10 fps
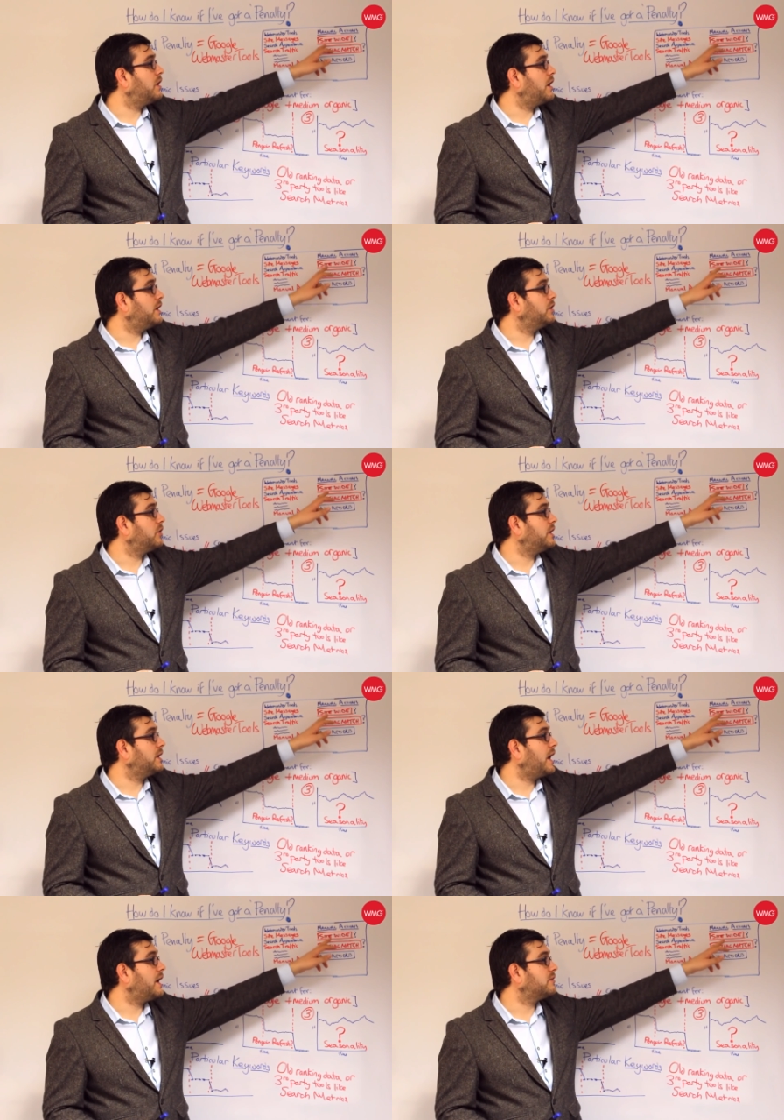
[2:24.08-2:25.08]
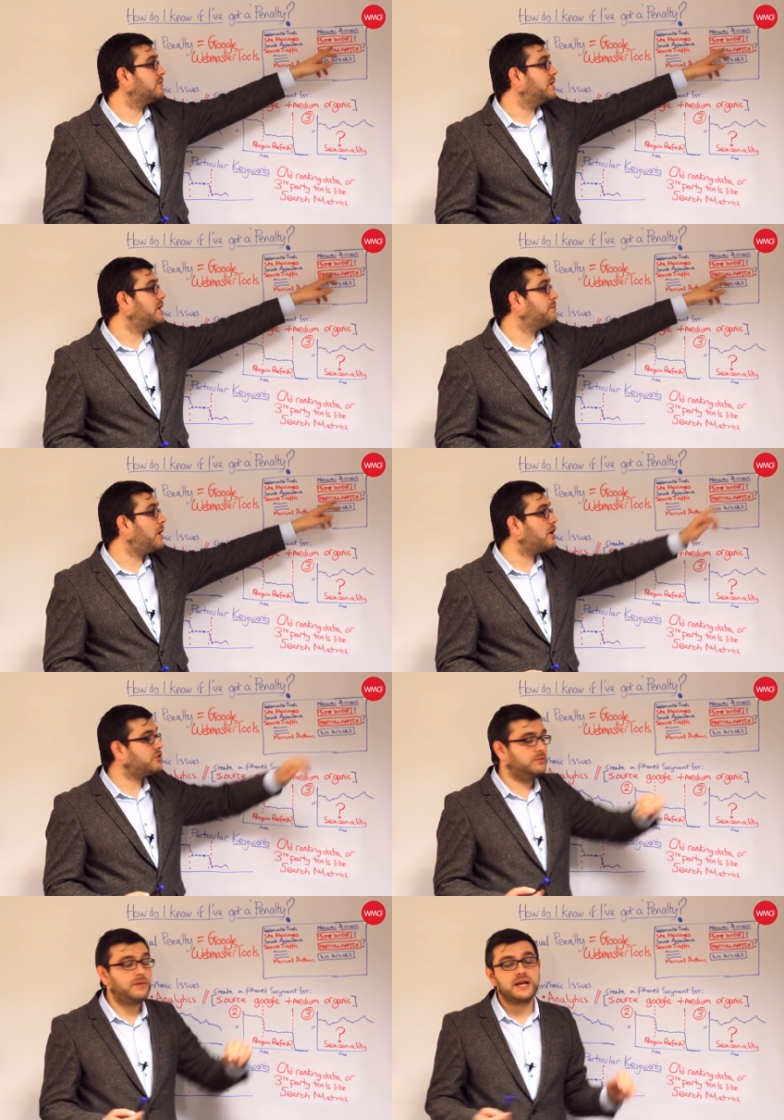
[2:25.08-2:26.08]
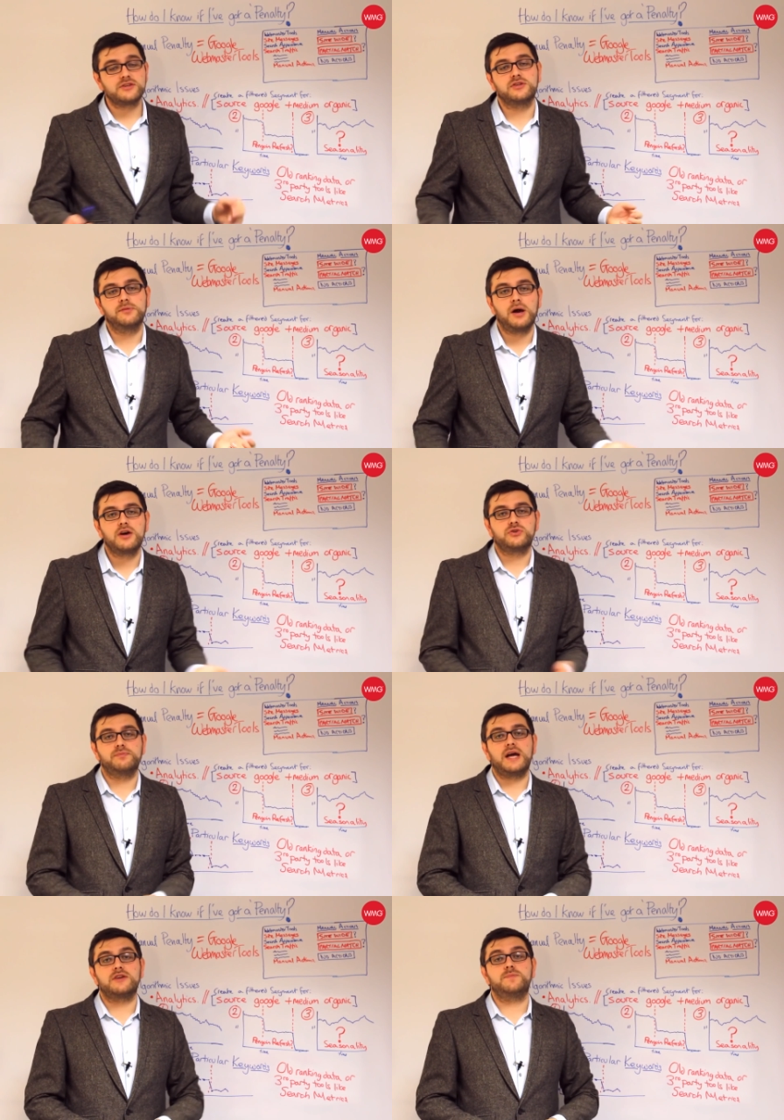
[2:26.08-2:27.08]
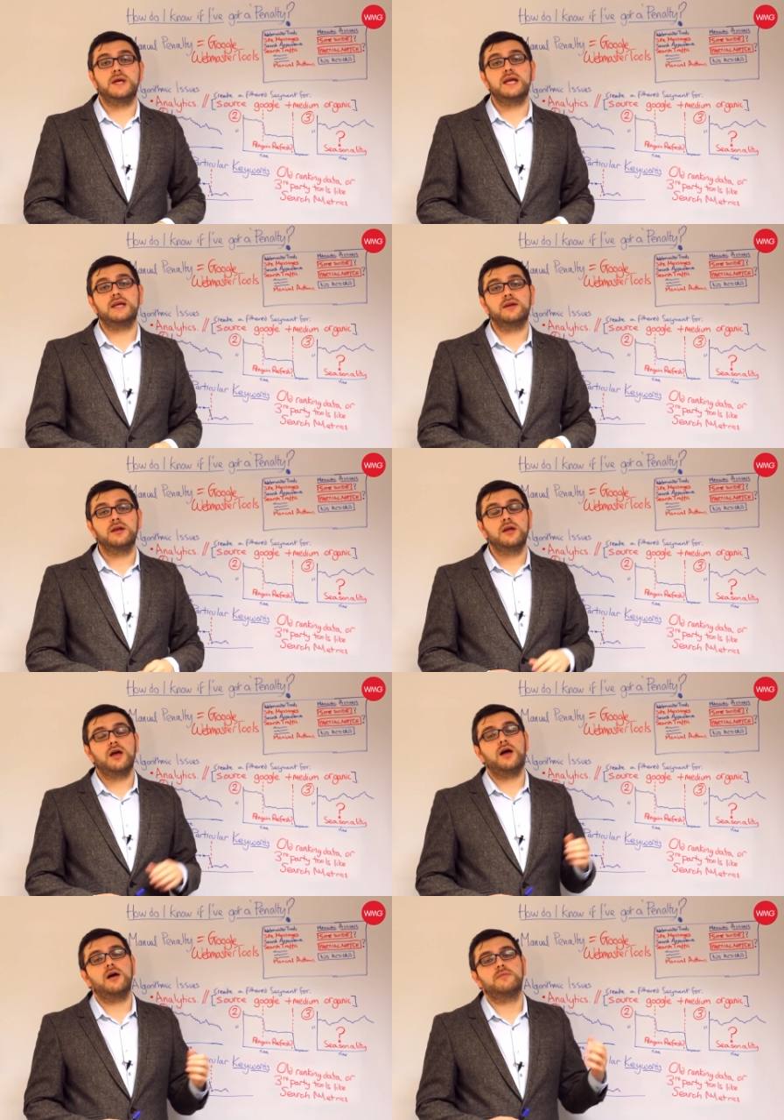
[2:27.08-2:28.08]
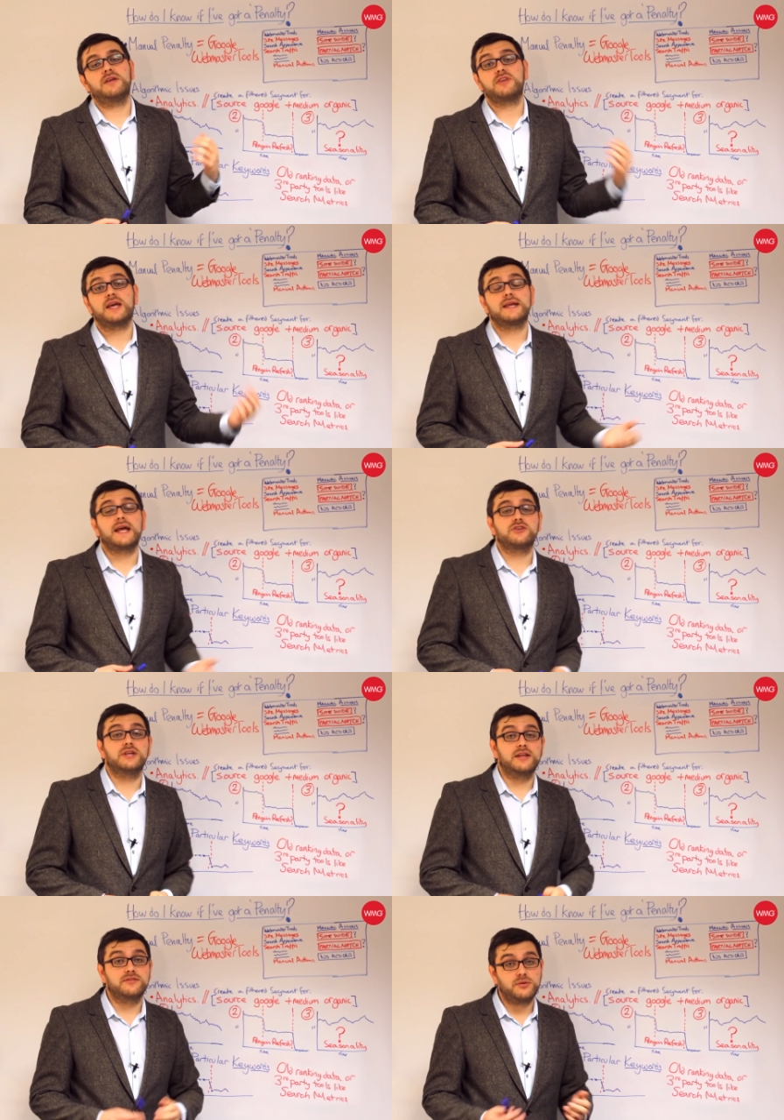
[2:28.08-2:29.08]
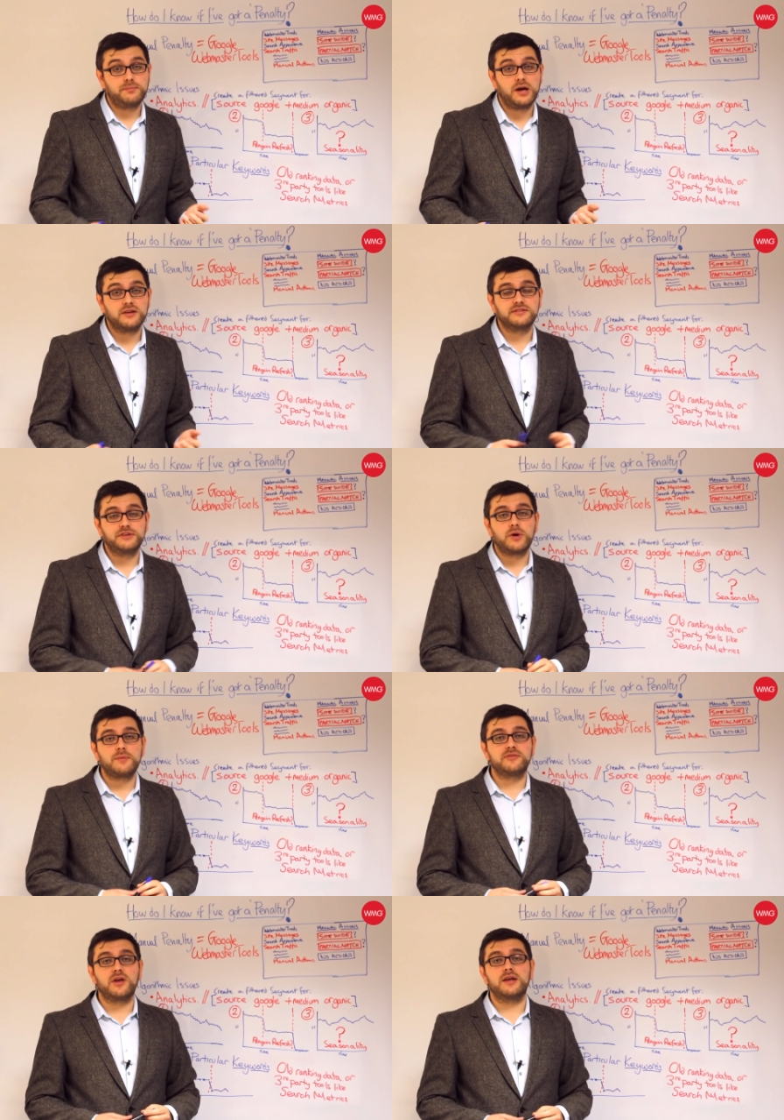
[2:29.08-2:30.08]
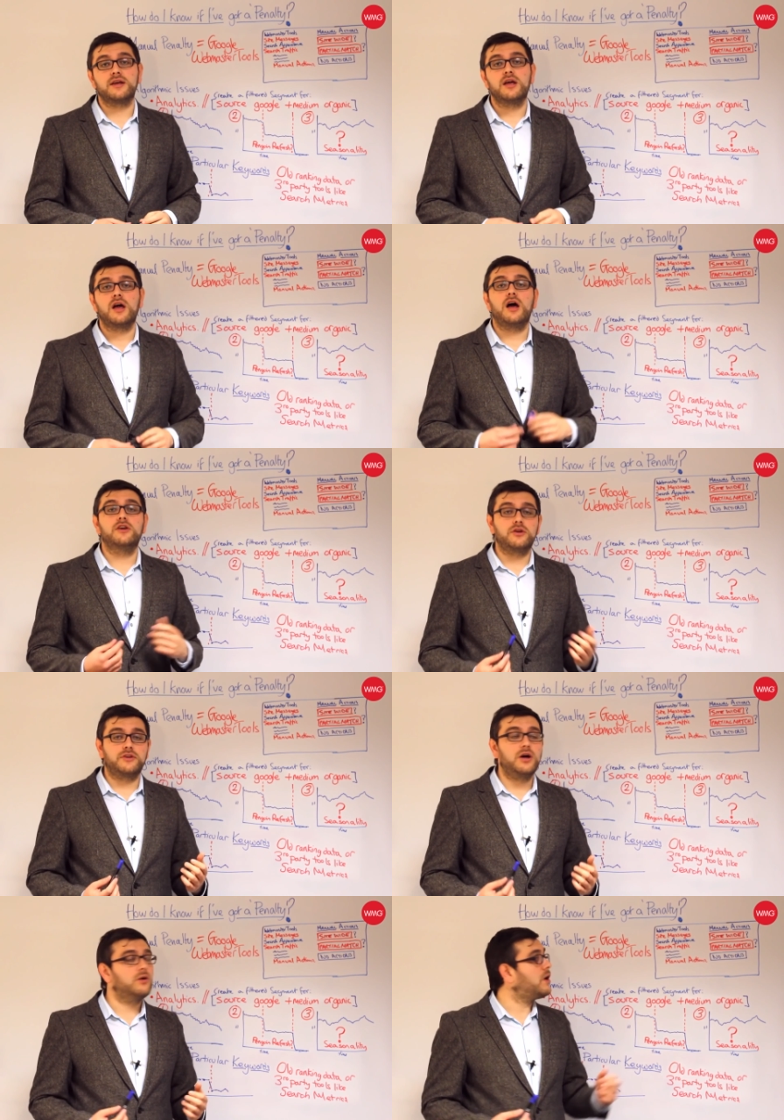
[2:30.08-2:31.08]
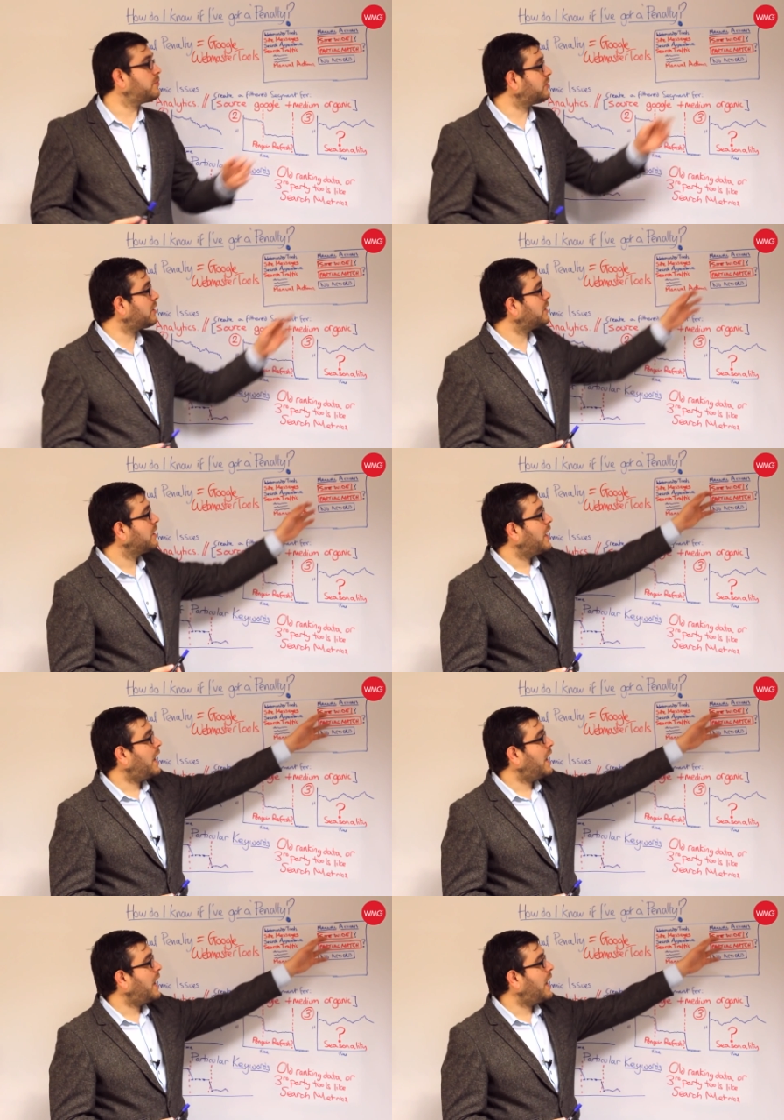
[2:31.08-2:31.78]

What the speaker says: are you looking at the partial match? The partial match being they've taken action against some parts of your website and not the whole website.